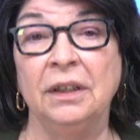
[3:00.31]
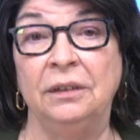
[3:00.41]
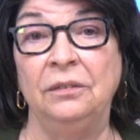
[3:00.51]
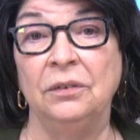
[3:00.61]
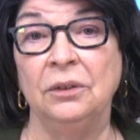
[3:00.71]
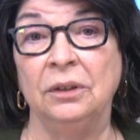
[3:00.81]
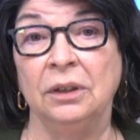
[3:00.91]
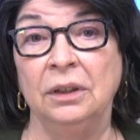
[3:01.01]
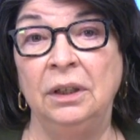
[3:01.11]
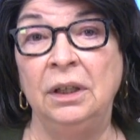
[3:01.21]
is
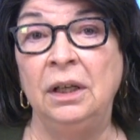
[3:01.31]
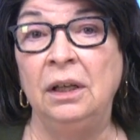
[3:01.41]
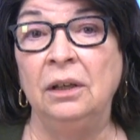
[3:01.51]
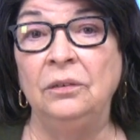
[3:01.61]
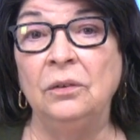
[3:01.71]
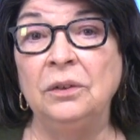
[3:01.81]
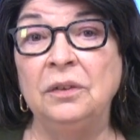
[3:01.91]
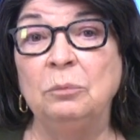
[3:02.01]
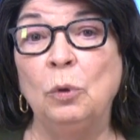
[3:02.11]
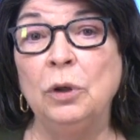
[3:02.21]
uncertain. So
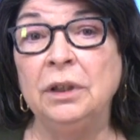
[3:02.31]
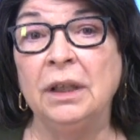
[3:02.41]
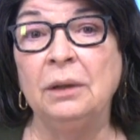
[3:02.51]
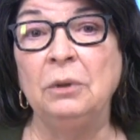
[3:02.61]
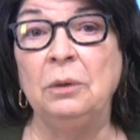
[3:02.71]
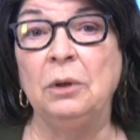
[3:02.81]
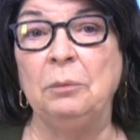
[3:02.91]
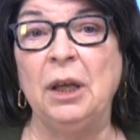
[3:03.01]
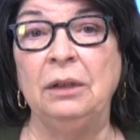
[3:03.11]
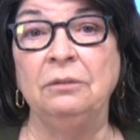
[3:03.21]
it's important that we
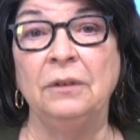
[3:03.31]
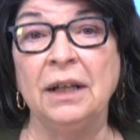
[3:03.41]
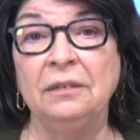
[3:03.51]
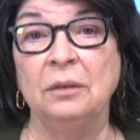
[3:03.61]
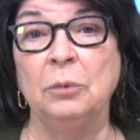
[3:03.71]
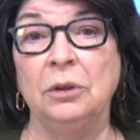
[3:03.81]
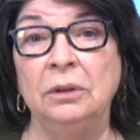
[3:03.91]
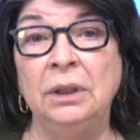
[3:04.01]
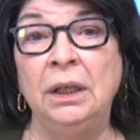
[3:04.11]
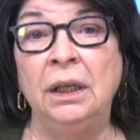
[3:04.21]
remain flexible.